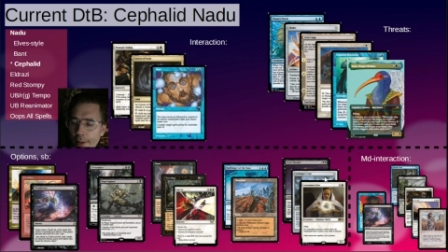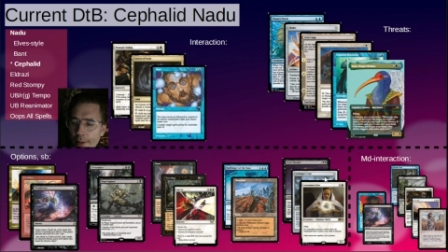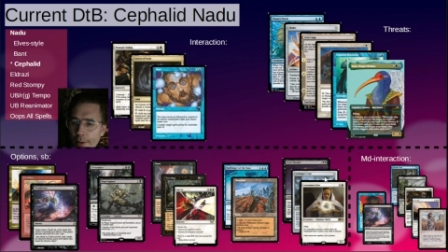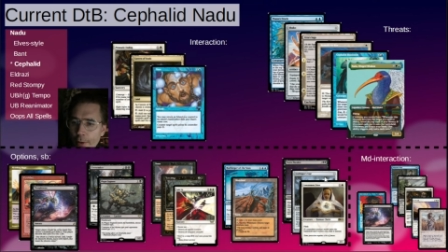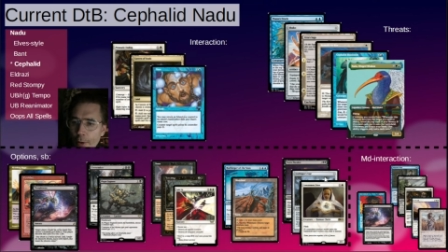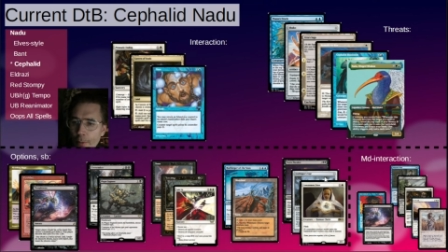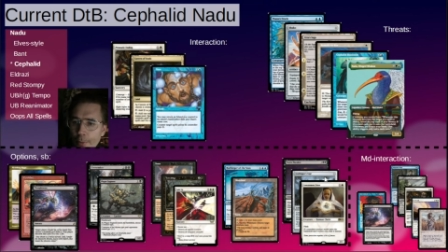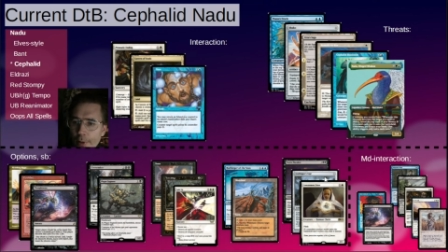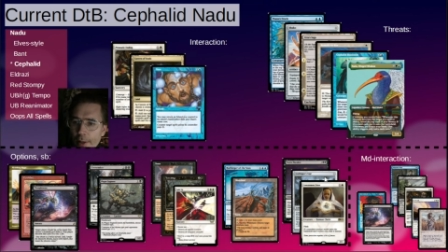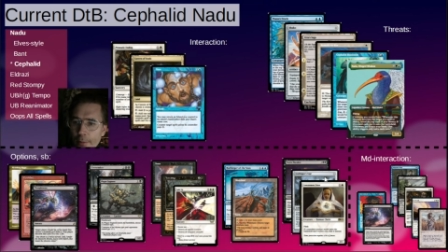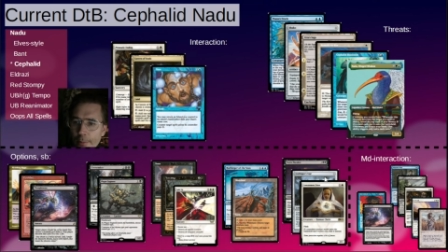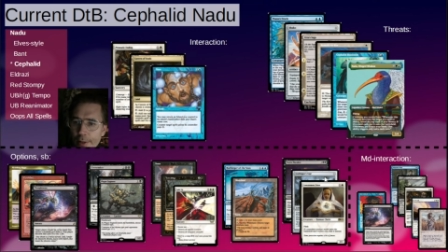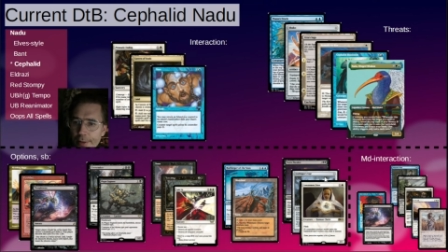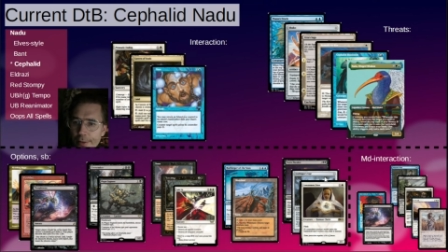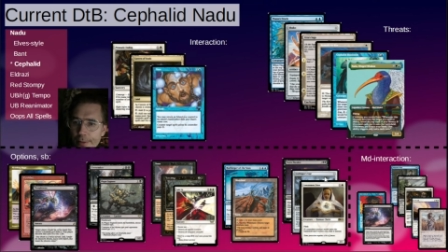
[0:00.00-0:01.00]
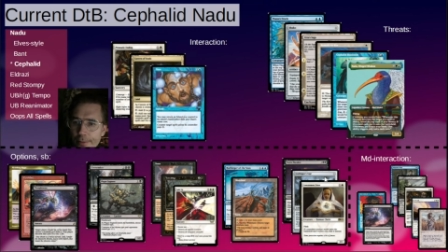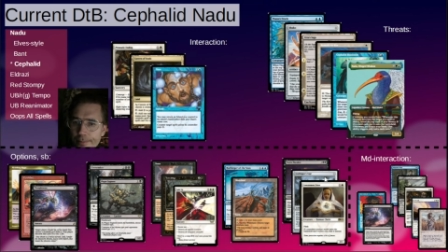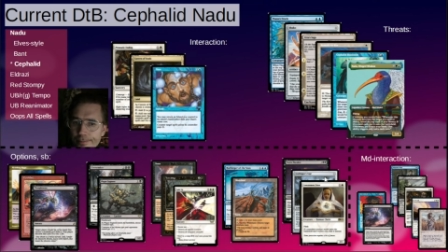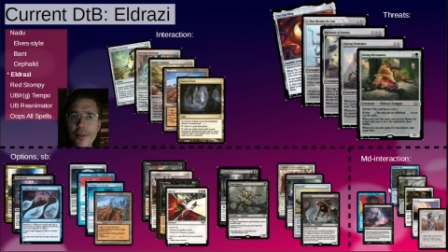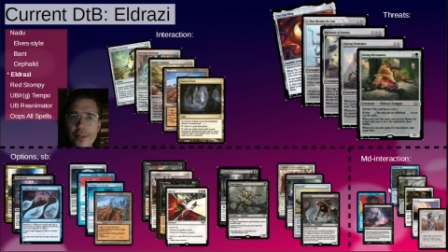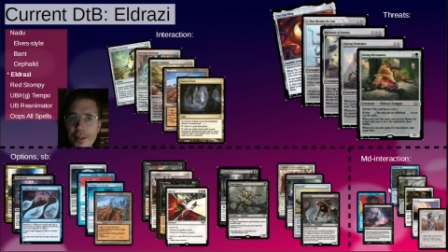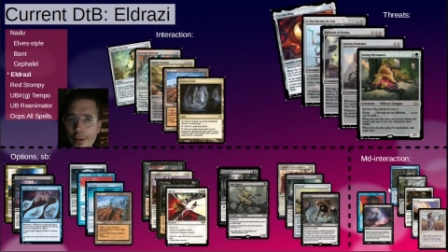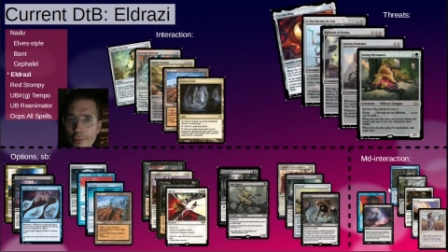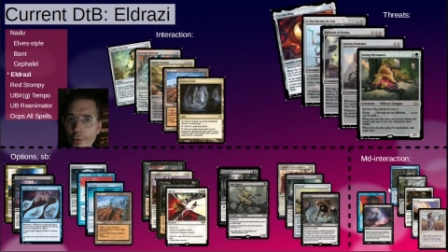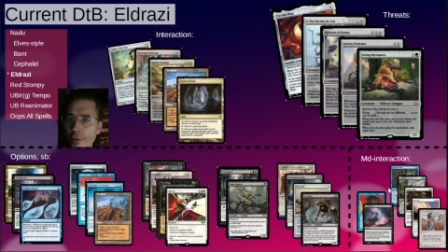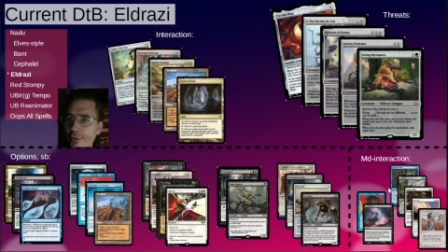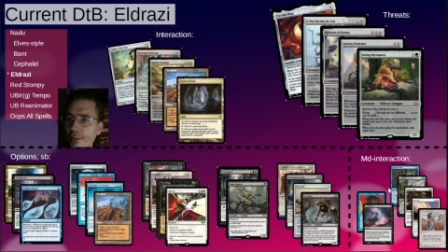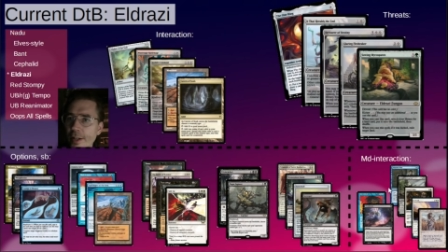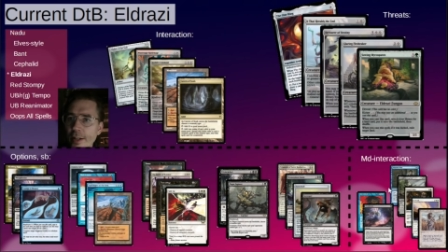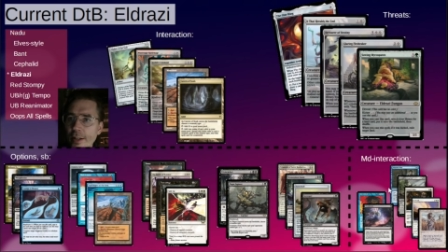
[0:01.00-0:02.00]
combo element. The
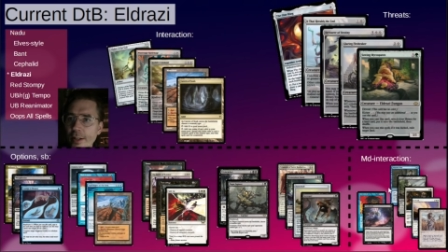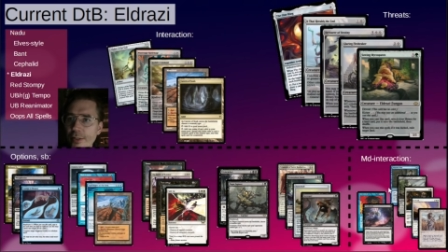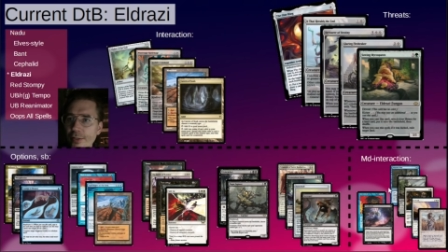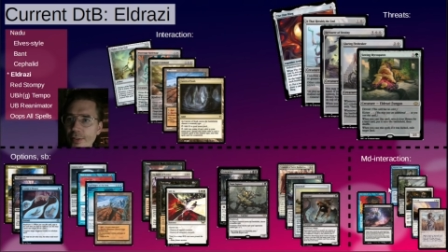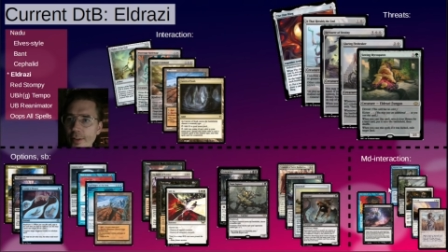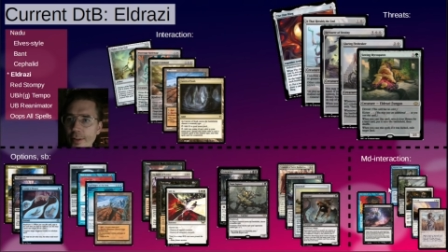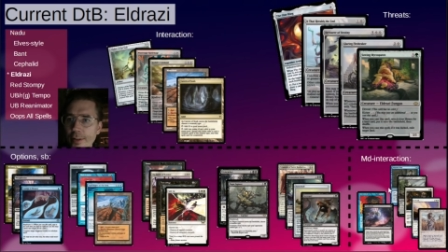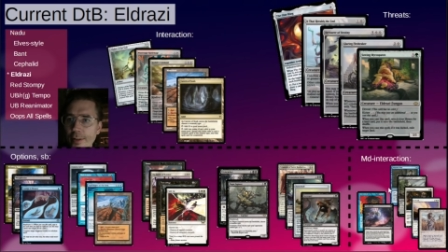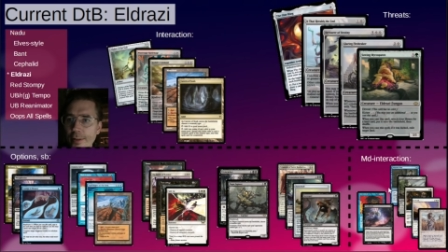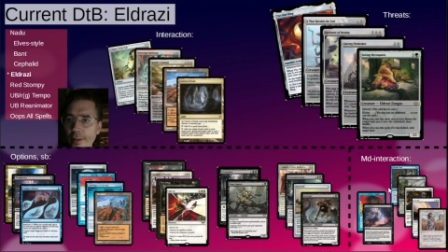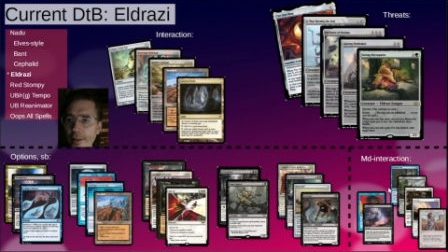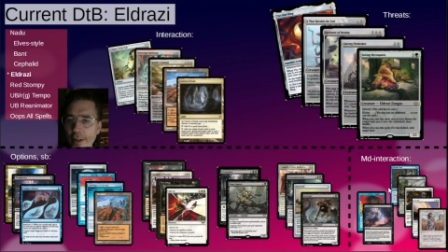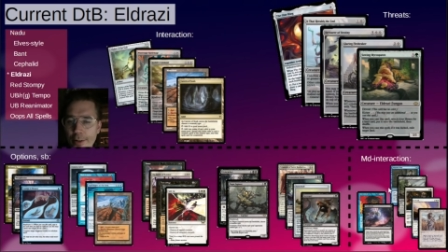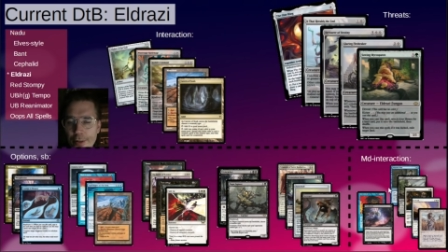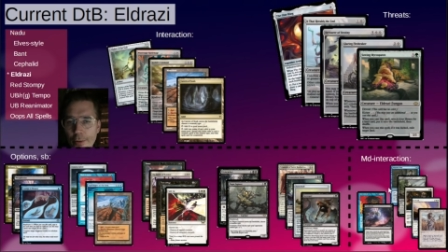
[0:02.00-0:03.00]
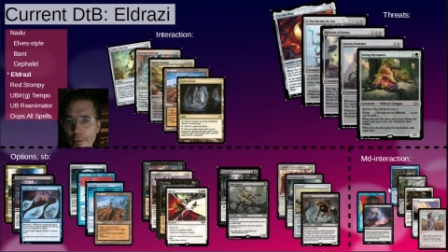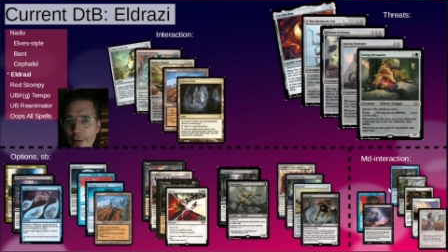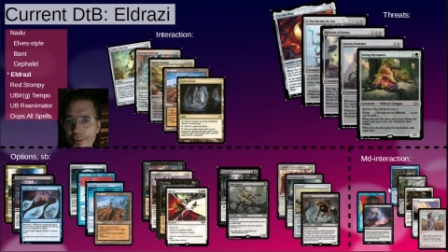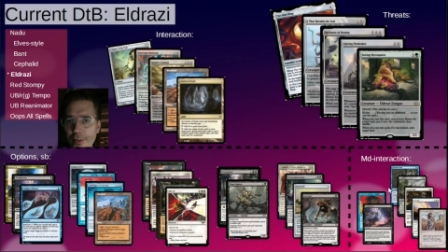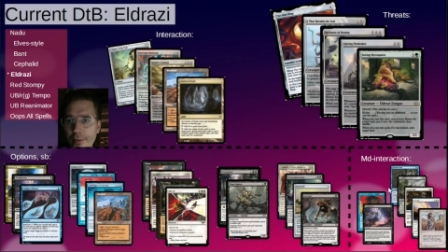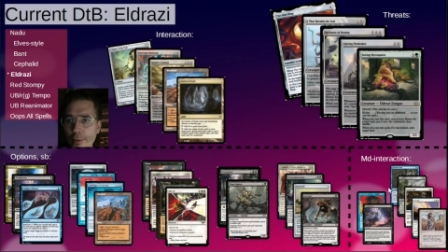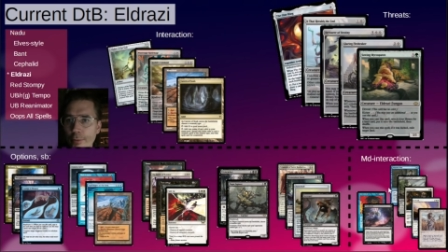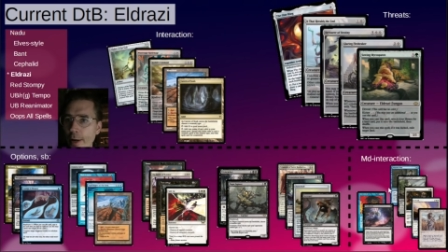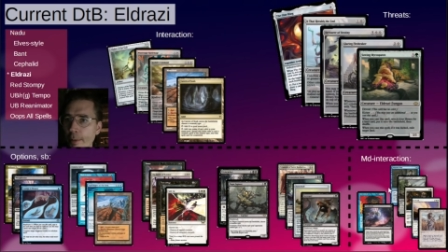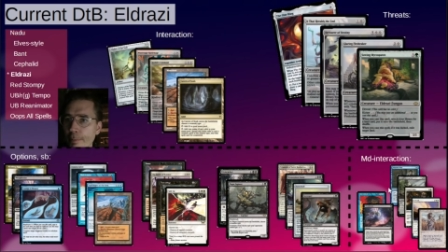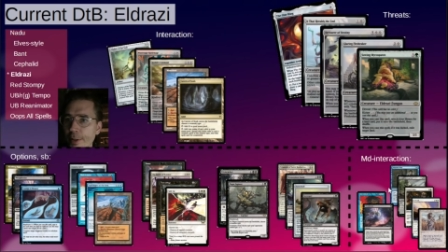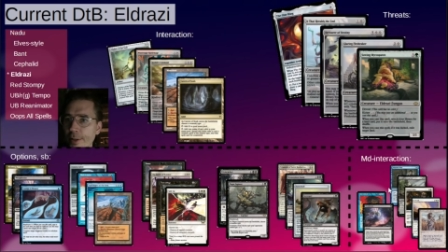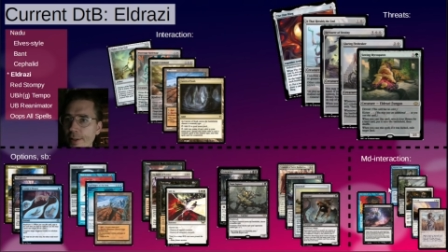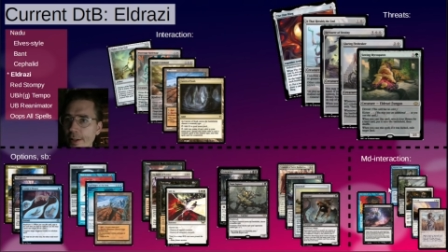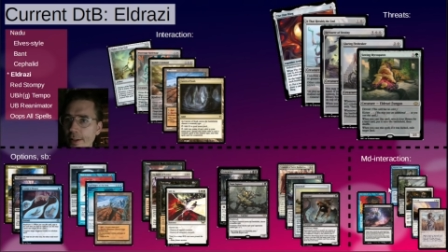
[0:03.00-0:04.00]
Eldrazi deck is an aggressively
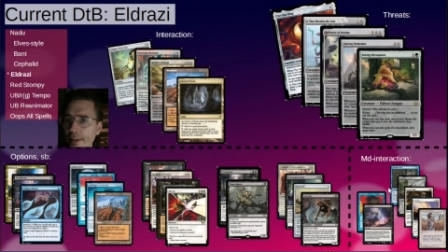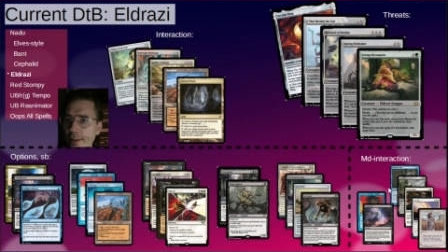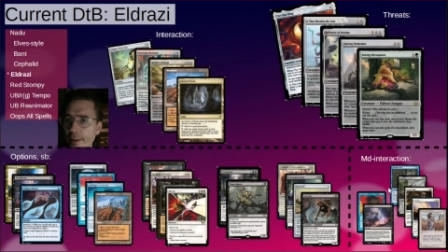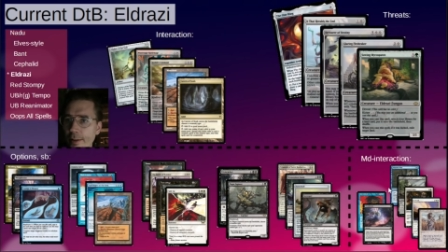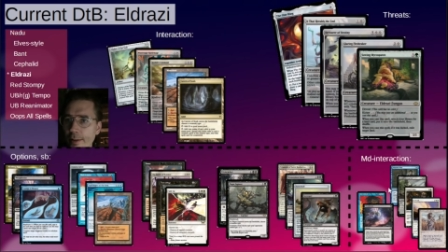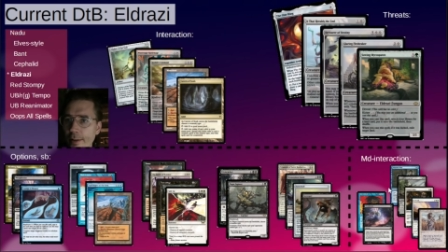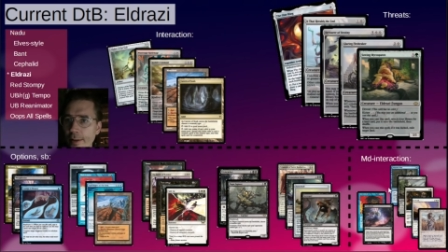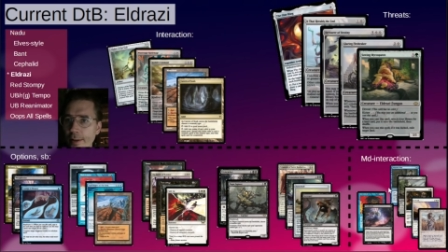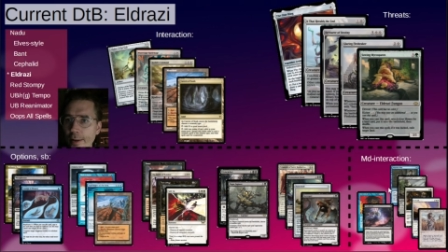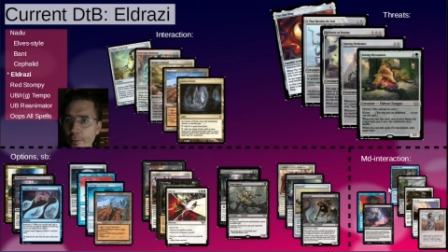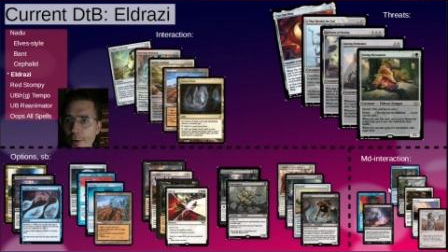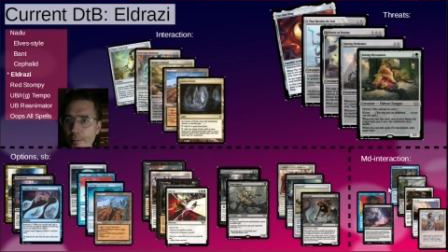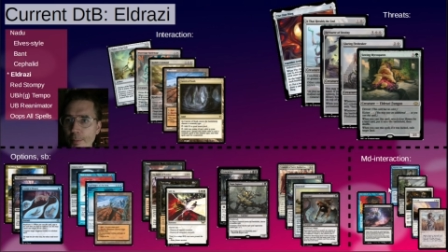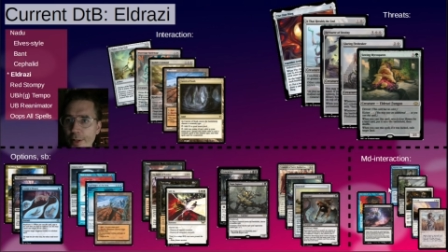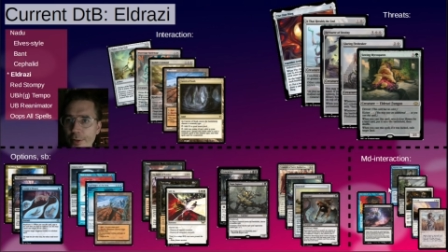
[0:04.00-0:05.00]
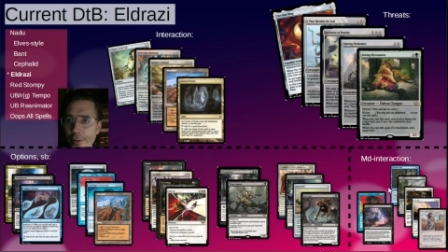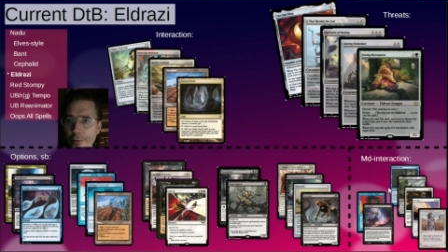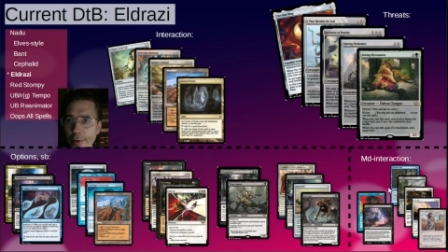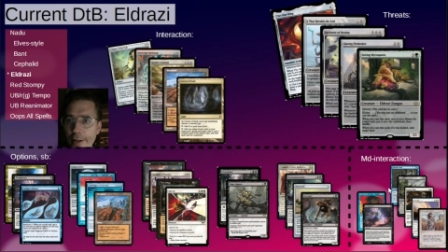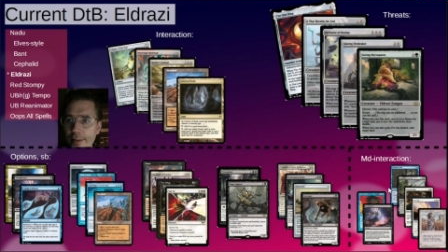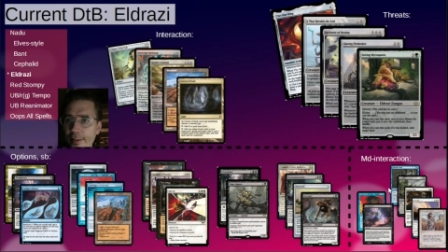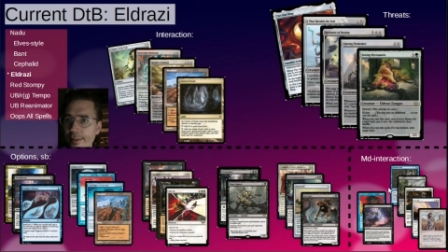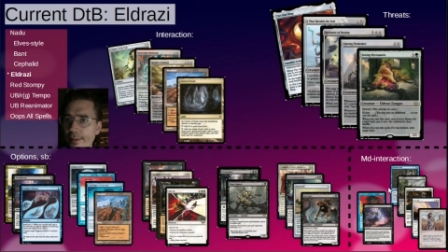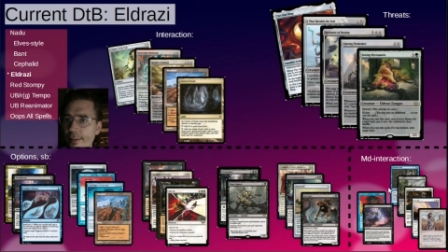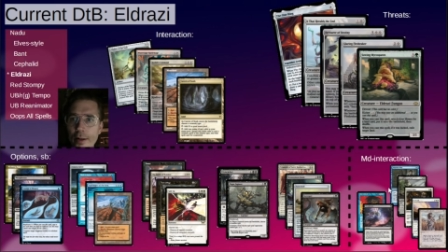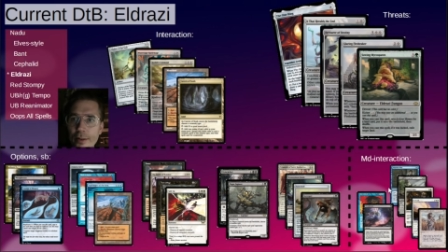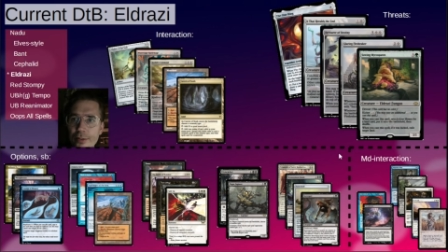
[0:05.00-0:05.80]
ramping deck with many threats.